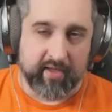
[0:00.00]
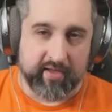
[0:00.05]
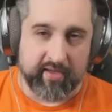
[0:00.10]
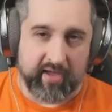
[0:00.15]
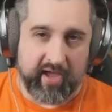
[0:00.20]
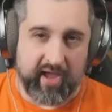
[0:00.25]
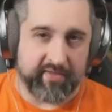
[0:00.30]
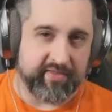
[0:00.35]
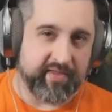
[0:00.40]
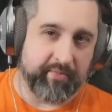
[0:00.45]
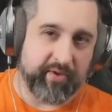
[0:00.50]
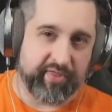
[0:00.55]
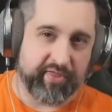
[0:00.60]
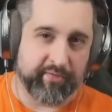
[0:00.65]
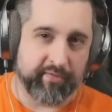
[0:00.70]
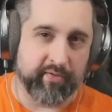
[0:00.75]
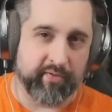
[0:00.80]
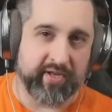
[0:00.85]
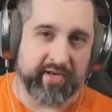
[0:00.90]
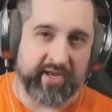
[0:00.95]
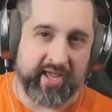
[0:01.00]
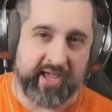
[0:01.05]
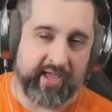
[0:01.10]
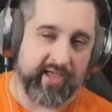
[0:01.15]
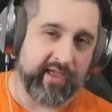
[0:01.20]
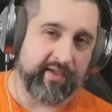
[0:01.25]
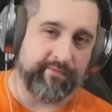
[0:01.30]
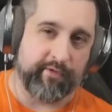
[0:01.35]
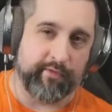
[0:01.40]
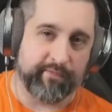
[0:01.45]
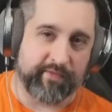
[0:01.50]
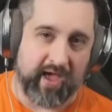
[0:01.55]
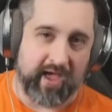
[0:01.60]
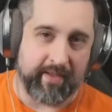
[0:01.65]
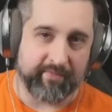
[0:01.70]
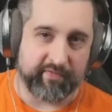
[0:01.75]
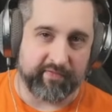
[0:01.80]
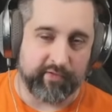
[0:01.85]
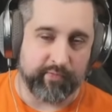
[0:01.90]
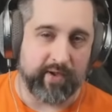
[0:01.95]
And then we threw in if you've
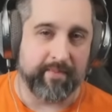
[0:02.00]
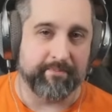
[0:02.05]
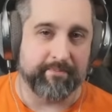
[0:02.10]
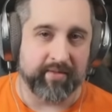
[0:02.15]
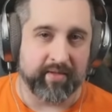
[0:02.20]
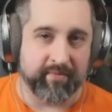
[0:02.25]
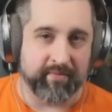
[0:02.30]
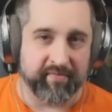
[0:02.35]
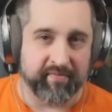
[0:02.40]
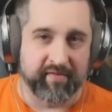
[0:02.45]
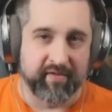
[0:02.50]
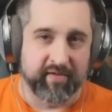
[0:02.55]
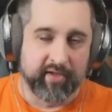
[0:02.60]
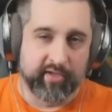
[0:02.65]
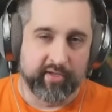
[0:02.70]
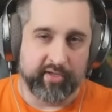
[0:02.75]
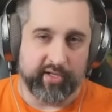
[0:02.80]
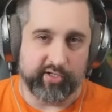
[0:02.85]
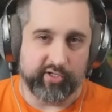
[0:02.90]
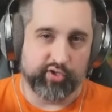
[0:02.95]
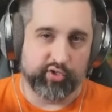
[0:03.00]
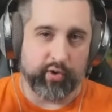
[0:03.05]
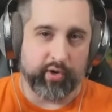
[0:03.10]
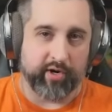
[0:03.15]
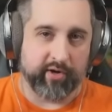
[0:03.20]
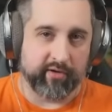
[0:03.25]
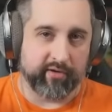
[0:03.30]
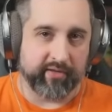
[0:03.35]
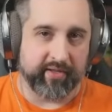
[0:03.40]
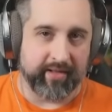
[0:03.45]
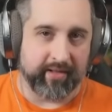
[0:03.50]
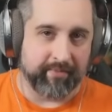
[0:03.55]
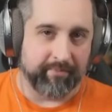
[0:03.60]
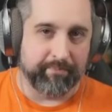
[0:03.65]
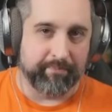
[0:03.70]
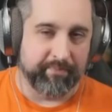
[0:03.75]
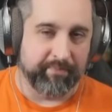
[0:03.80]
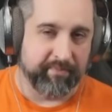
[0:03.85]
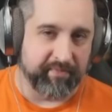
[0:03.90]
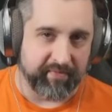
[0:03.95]
got 2 emblems, enjoy your little
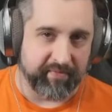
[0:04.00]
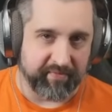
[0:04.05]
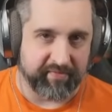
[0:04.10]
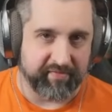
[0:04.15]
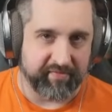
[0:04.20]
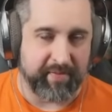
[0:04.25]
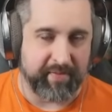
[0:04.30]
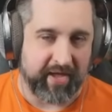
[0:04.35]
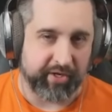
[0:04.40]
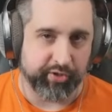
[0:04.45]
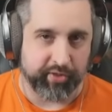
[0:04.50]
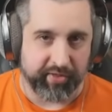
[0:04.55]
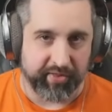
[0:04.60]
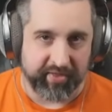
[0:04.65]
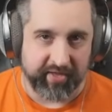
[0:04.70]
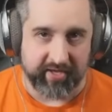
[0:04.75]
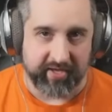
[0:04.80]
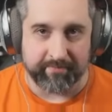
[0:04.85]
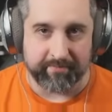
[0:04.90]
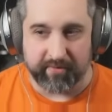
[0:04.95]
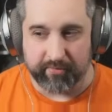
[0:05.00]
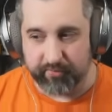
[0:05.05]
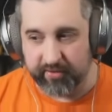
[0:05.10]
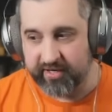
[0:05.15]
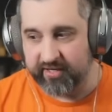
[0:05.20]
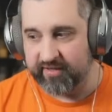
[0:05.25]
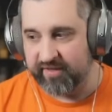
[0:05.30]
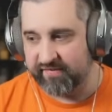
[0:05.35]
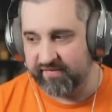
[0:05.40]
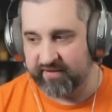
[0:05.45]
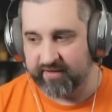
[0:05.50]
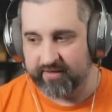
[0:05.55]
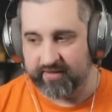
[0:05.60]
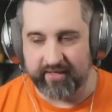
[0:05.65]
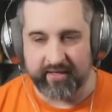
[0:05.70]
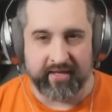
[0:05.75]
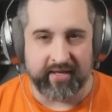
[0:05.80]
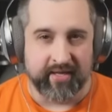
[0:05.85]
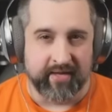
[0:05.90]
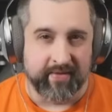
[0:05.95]
special thing. But
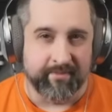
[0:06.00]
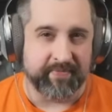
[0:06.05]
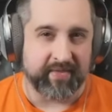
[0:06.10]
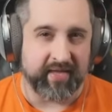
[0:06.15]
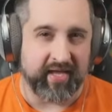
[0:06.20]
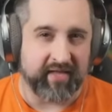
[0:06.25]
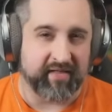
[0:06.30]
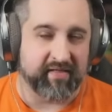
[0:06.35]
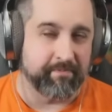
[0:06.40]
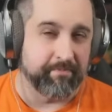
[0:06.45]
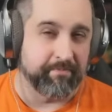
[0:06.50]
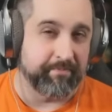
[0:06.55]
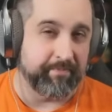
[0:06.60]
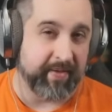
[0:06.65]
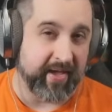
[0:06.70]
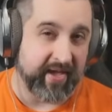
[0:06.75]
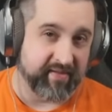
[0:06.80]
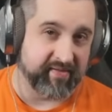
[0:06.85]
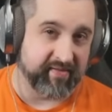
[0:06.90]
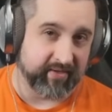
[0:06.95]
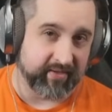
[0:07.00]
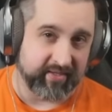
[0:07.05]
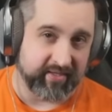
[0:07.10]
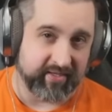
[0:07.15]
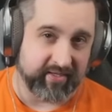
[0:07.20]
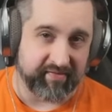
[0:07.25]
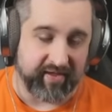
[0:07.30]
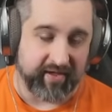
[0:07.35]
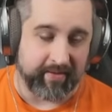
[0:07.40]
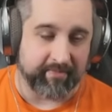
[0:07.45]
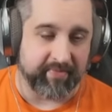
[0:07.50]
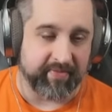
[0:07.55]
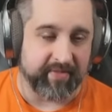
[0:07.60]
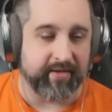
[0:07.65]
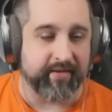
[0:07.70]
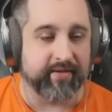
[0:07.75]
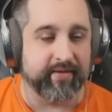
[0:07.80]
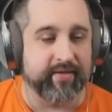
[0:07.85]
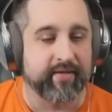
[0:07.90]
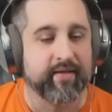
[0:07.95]
realistically, it's basically the same
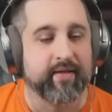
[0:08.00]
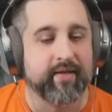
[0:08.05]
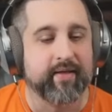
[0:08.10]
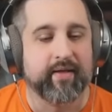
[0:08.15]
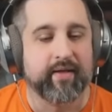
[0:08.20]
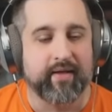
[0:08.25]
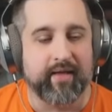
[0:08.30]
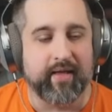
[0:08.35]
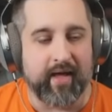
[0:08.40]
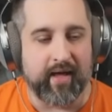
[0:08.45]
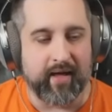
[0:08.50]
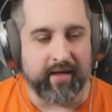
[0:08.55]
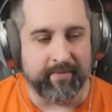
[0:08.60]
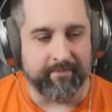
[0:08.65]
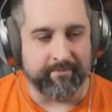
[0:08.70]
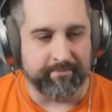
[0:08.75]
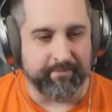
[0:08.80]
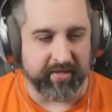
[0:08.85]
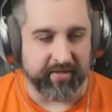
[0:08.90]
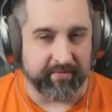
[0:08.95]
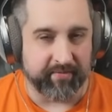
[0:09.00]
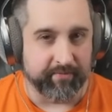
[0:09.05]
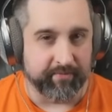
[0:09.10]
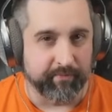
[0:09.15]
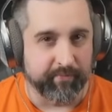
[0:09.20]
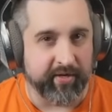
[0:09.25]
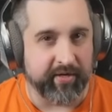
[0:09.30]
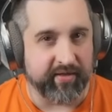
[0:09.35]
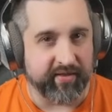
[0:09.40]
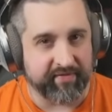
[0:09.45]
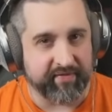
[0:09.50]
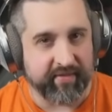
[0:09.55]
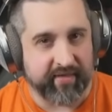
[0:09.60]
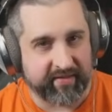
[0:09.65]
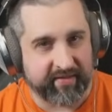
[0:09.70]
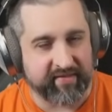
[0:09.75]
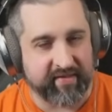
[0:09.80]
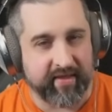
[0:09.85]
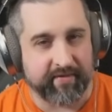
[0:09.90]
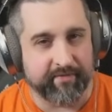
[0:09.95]
thing. But
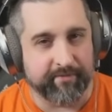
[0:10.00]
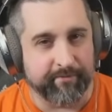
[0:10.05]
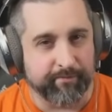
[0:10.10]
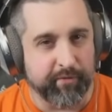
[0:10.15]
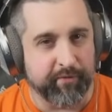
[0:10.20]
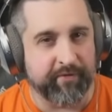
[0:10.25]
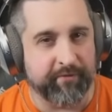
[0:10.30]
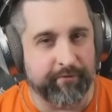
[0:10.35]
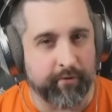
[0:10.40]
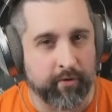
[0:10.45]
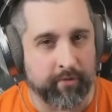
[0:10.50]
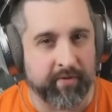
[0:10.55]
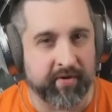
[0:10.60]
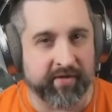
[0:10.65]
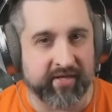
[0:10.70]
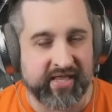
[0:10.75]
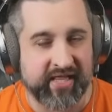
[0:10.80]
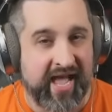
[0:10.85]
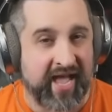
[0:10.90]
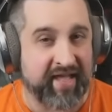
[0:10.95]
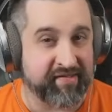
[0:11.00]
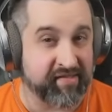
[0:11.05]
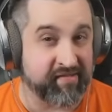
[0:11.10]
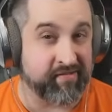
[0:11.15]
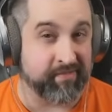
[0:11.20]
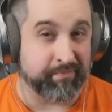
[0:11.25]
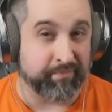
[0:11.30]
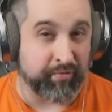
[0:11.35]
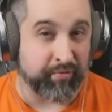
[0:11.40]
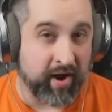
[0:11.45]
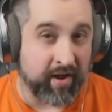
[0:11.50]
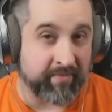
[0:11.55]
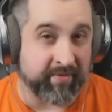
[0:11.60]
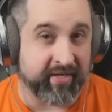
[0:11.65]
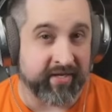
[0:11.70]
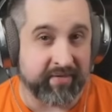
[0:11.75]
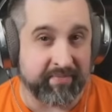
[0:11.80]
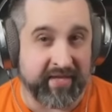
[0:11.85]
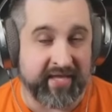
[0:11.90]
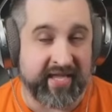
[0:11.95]
like I said, moving forward, classes are probably
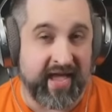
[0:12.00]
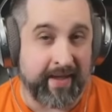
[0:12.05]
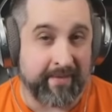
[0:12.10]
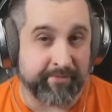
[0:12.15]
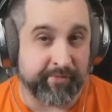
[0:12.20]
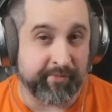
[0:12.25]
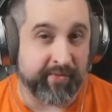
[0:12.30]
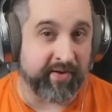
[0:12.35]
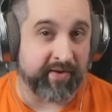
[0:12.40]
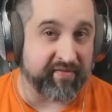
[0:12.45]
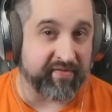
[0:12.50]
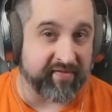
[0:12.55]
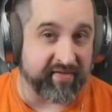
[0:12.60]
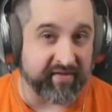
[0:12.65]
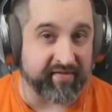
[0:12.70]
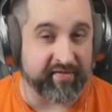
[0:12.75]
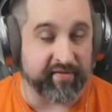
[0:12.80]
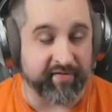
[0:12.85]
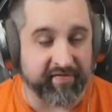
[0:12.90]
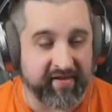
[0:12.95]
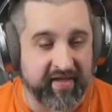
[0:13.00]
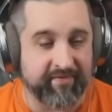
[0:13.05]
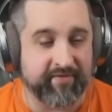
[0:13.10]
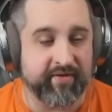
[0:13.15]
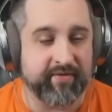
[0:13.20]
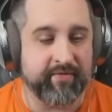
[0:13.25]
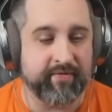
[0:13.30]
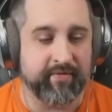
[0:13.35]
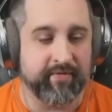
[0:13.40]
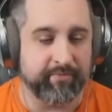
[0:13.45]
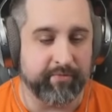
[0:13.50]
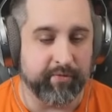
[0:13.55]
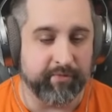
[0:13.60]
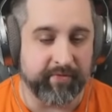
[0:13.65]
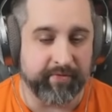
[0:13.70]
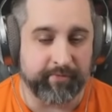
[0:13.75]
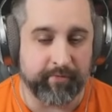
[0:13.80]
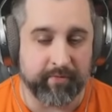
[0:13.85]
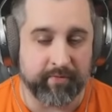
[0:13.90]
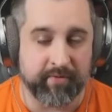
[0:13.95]
going to be capped around 6 or 7
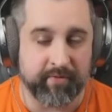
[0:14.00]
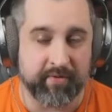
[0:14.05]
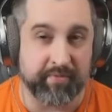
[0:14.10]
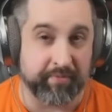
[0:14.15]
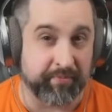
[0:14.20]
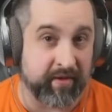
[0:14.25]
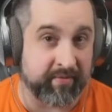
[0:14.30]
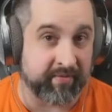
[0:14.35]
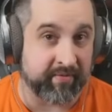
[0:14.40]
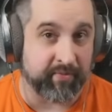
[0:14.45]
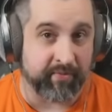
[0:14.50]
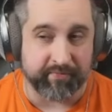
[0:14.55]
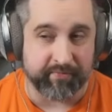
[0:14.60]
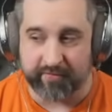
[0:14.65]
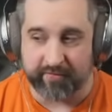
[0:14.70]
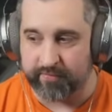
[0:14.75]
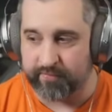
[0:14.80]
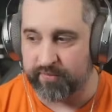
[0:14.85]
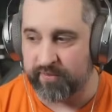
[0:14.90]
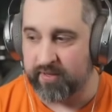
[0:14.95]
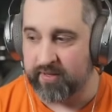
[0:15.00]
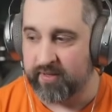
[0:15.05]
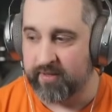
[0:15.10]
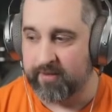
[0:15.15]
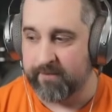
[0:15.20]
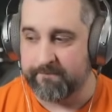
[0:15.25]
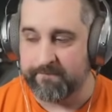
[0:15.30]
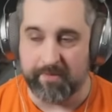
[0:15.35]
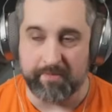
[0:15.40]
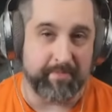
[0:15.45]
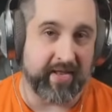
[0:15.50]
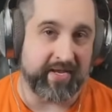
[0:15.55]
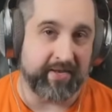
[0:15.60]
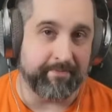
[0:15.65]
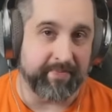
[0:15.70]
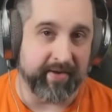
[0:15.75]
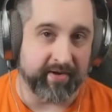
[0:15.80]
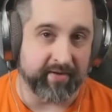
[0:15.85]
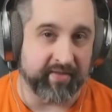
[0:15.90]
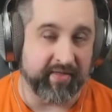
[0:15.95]
moving forward. We probably won't do many
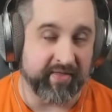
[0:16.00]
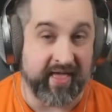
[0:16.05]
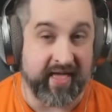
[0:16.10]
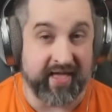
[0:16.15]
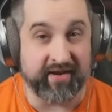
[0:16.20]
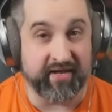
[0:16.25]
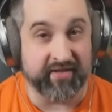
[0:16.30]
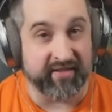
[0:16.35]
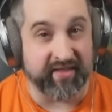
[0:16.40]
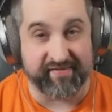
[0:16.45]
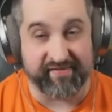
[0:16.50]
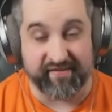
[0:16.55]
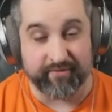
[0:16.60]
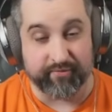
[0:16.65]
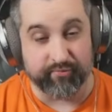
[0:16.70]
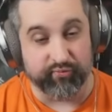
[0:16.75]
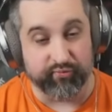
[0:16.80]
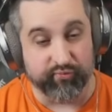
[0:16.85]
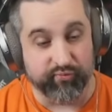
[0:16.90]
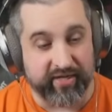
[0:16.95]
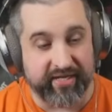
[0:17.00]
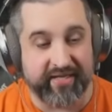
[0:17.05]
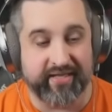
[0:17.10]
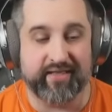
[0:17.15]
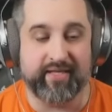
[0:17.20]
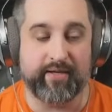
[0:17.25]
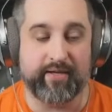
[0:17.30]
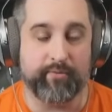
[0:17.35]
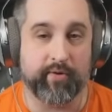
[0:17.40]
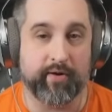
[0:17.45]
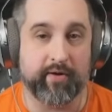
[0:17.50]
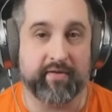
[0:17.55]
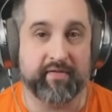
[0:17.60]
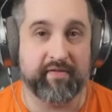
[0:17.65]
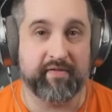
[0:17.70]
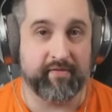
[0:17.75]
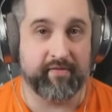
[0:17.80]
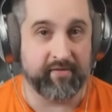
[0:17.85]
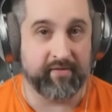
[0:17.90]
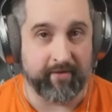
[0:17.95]
bigger than that unless it really
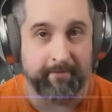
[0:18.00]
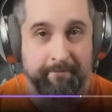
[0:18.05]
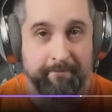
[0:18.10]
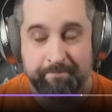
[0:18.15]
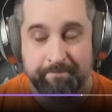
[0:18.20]
works. So,